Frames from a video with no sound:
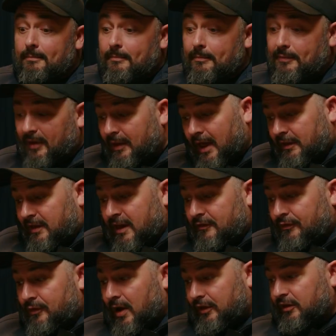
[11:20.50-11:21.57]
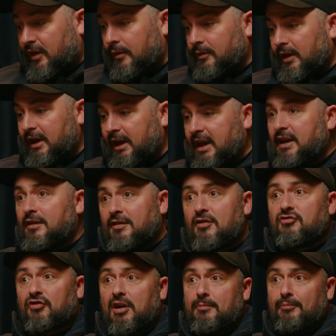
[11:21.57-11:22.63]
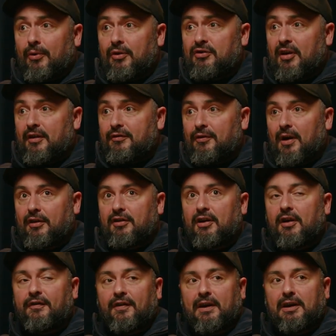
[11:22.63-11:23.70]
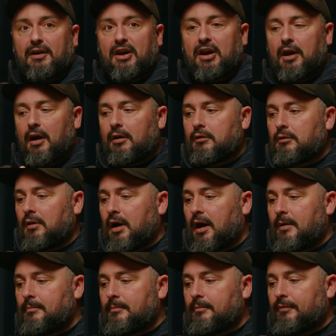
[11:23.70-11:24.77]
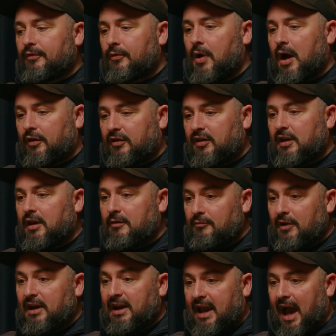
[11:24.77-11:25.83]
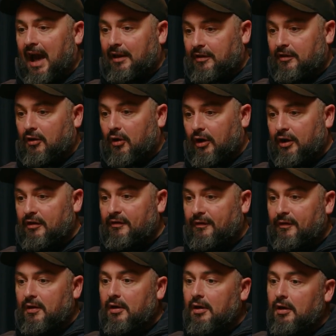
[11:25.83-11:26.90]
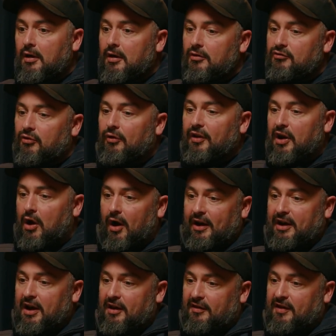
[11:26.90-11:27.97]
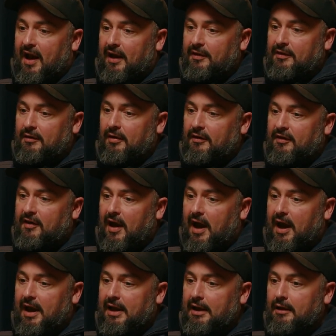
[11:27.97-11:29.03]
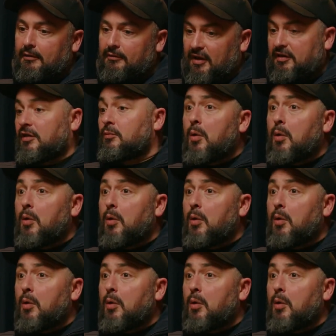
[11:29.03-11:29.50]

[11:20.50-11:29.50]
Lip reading: So that's it for us. So it is a dream project for us. And I think, you know, for us, it really has kind of drawn the line in the sand to say, this is